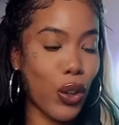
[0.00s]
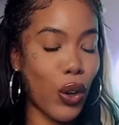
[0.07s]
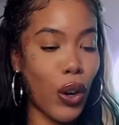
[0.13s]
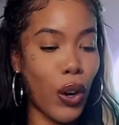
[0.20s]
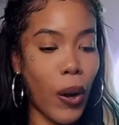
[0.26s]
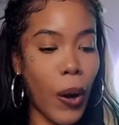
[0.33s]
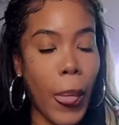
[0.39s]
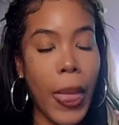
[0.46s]

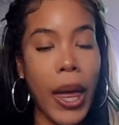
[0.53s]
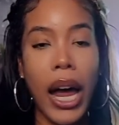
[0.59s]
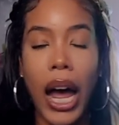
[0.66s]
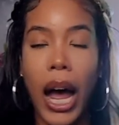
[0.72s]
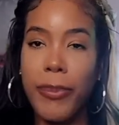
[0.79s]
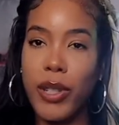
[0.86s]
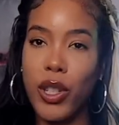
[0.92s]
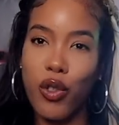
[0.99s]
or
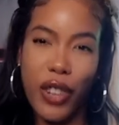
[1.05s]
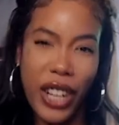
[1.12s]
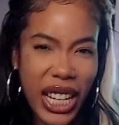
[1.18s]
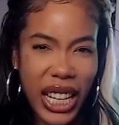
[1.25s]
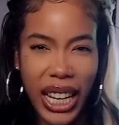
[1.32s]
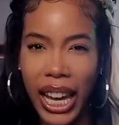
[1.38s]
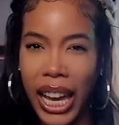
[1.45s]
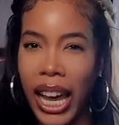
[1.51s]
I'm just
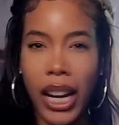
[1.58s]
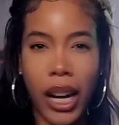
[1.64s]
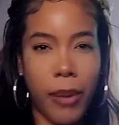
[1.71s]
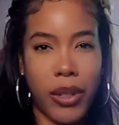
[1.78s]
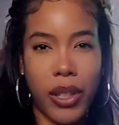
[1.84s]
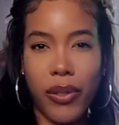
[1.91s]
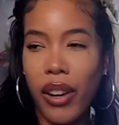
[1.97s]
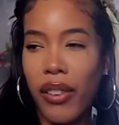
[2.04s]
reading it and
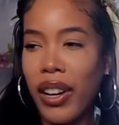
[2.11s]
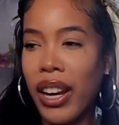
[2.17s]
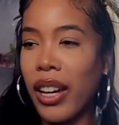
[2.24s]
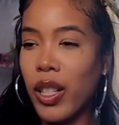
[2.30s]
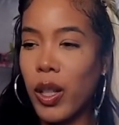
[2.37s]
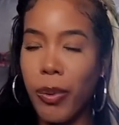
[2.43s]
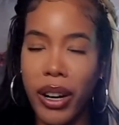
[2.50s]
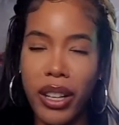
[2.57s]
I'm just very
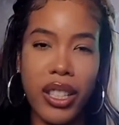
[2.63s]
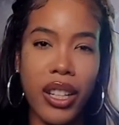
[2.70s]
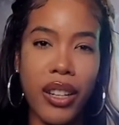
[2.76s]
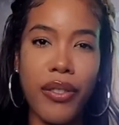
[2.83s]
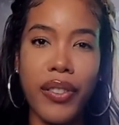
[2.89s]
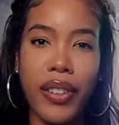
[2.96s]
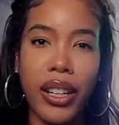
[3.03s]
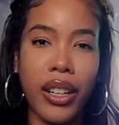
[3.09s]

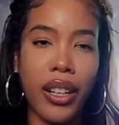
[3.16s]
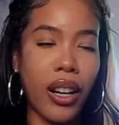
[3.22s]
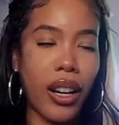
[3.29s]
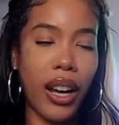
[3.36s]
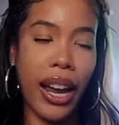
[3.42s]
expressive and